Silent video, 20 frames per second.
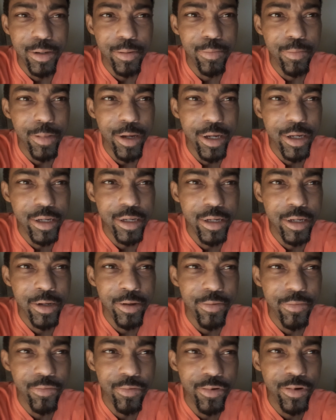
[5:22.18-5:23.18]
Might get
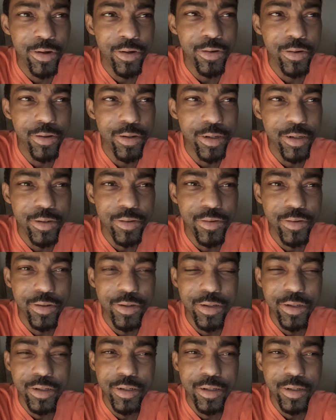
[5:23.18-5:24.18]
real
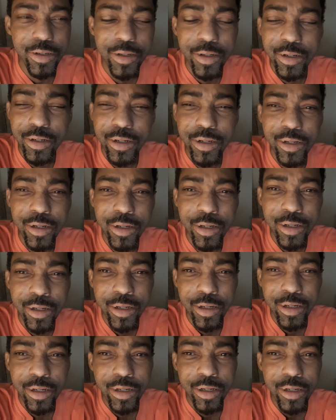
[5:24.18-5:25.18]
interesting.
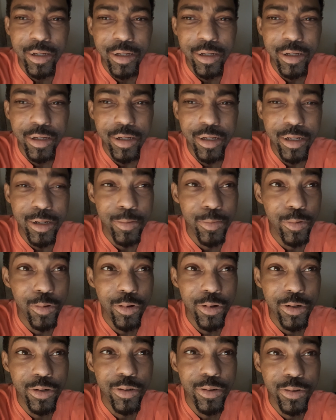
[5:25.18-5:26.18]
And I'm
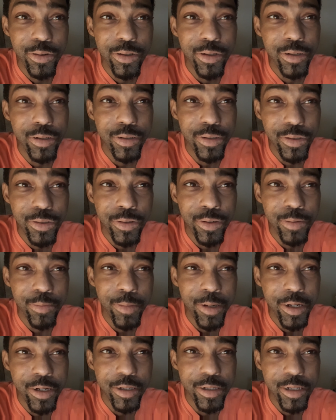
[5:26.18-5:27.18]
going to do it in a short
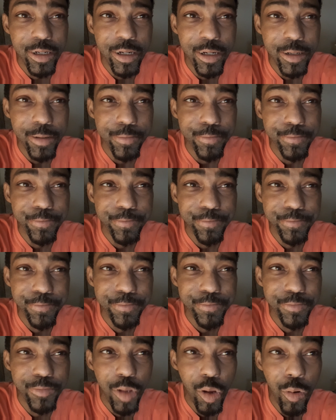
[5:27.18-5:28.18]
amount of time.
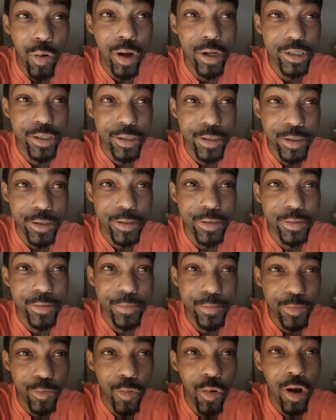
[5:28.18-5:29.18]
Watch this.
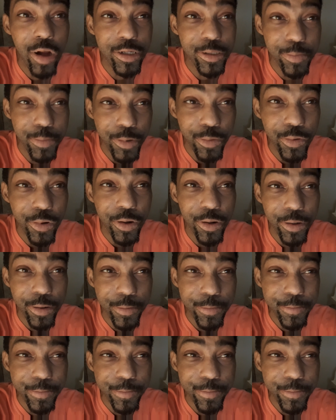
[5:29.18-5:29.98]
Watch me work.